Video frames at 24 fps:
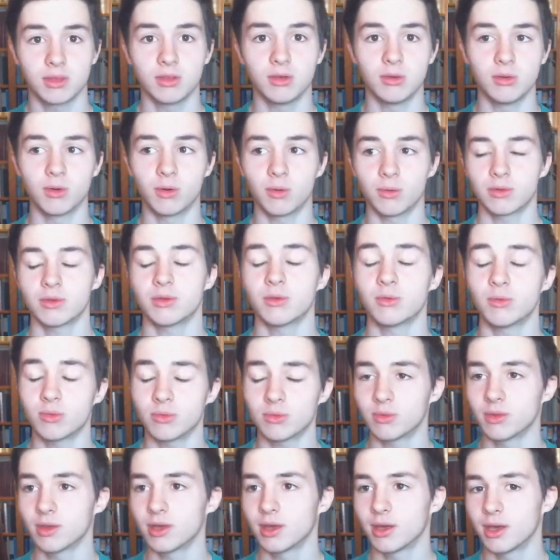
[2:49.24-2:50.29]
You you
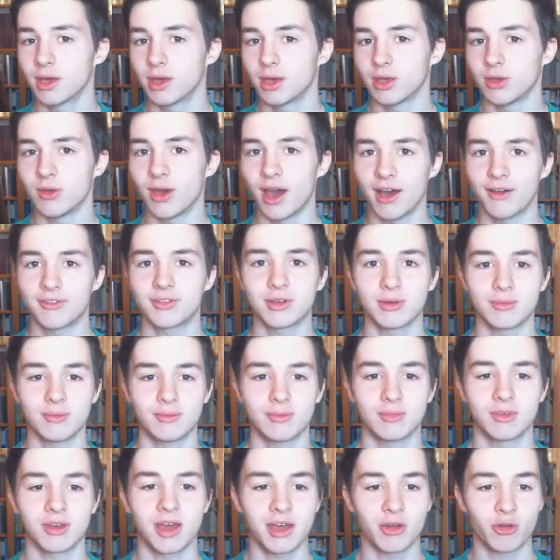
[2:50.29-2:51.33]
you have
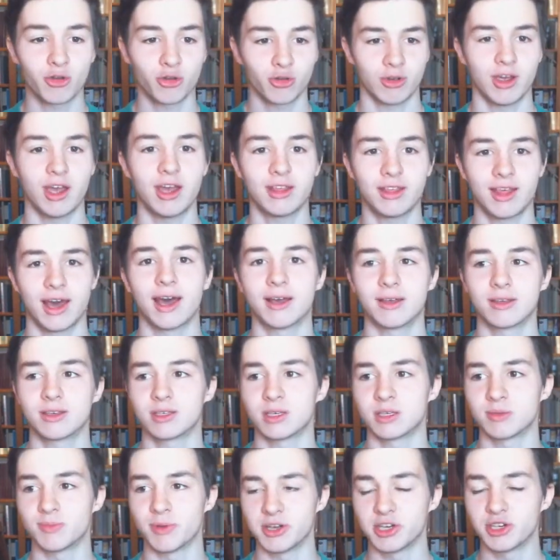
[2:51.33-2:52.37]
to create that
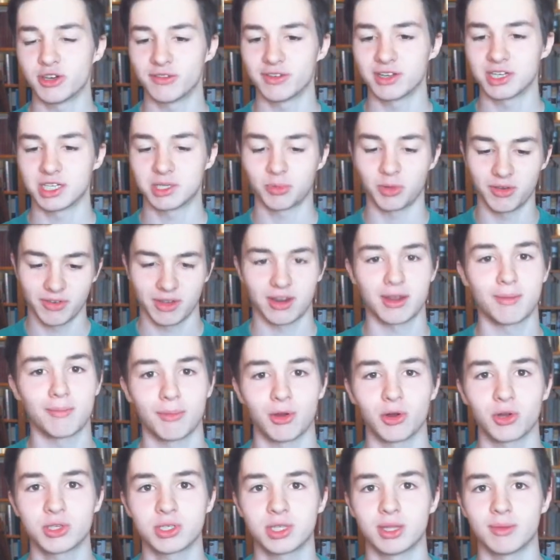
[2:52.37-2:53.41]
suspension of disbelief and
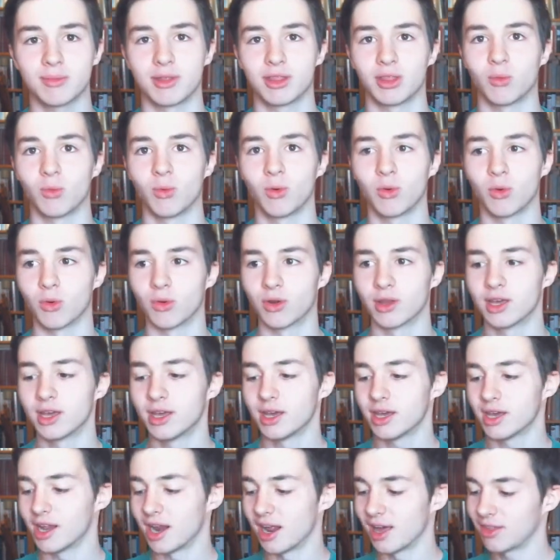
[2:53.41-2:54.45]
immerse them in the world.
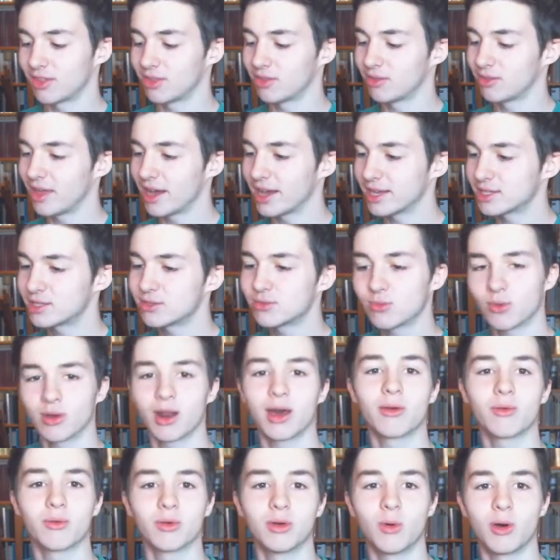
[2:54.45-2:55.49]
And I, that's
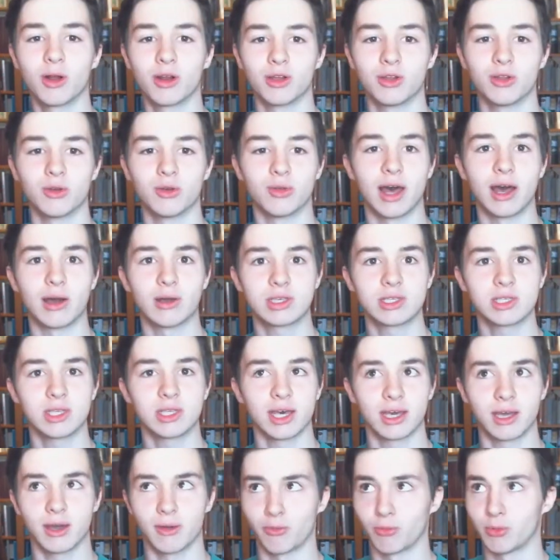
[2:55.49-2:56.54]
what I really want to do. That's
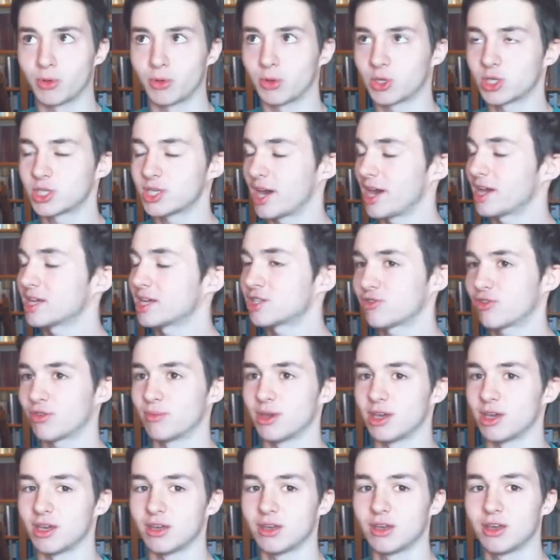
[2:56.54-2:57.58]
like a real test for
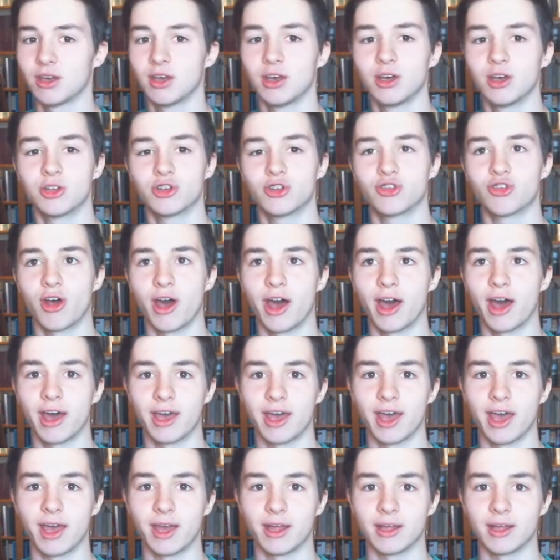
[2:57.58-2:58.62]
me to try
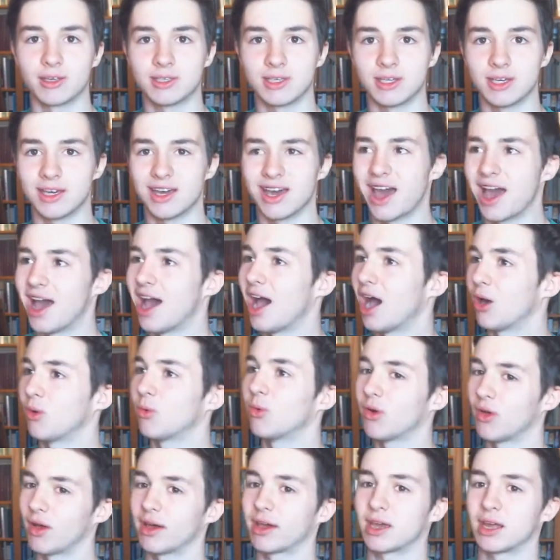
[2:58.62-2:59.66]
and see how
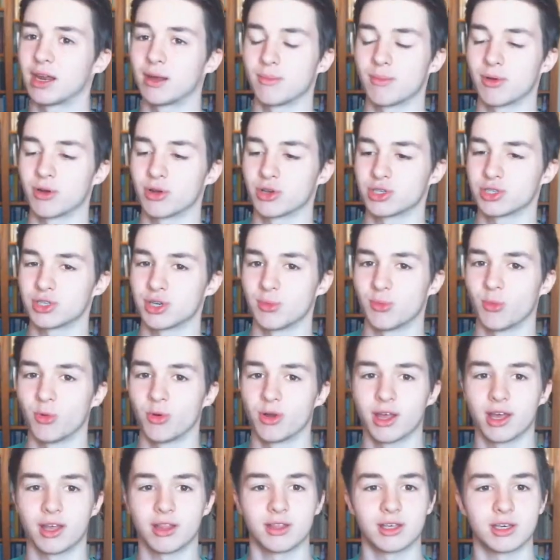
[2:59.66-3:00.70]
well I can immerse
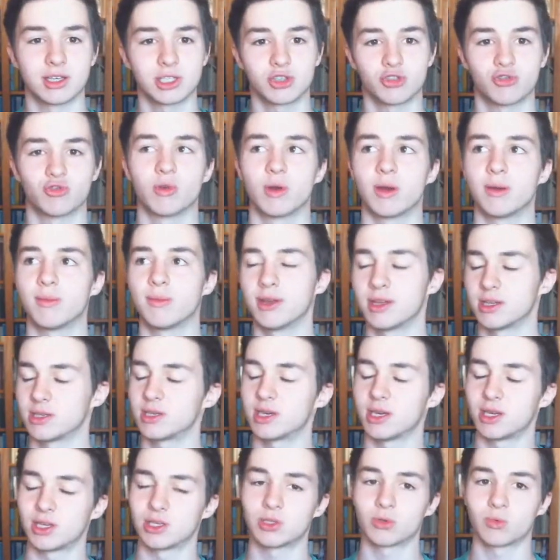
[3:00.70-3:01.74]
someone in this grim,
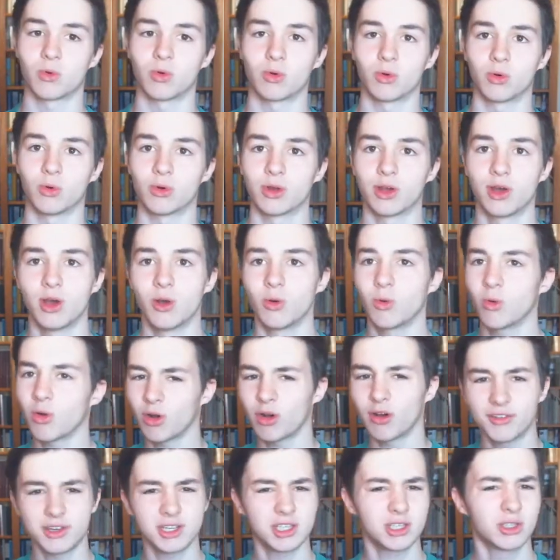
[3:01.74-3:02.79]
intense world where
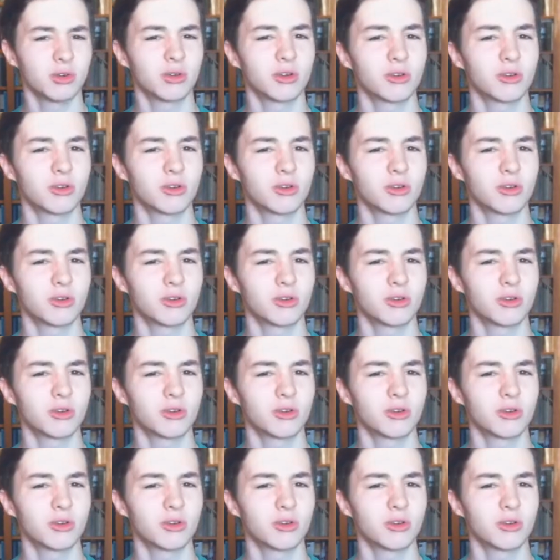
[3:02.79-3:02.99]
all these